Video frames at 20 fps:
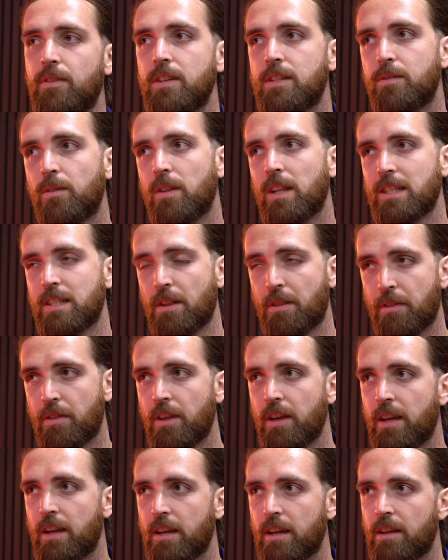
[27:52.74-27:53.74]
First of all, that's the
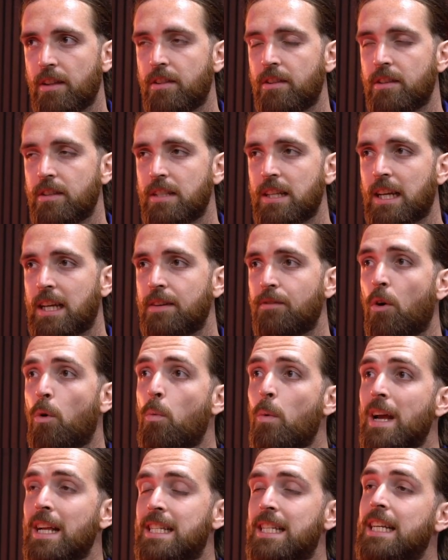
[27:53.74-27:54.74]
30th. Second of all,
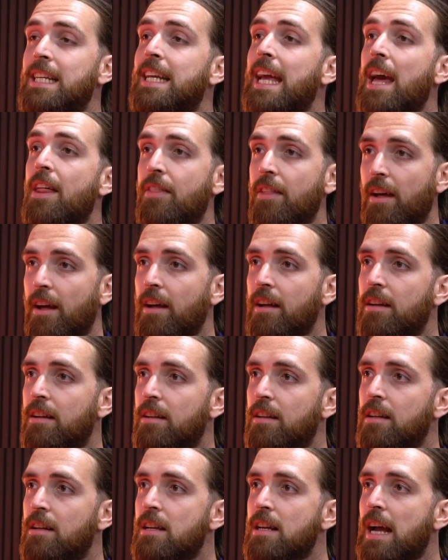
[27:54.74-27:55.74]
we're together.
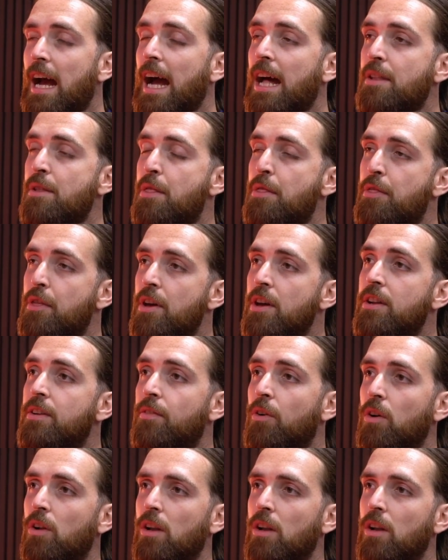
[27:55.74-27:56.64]
And third of all...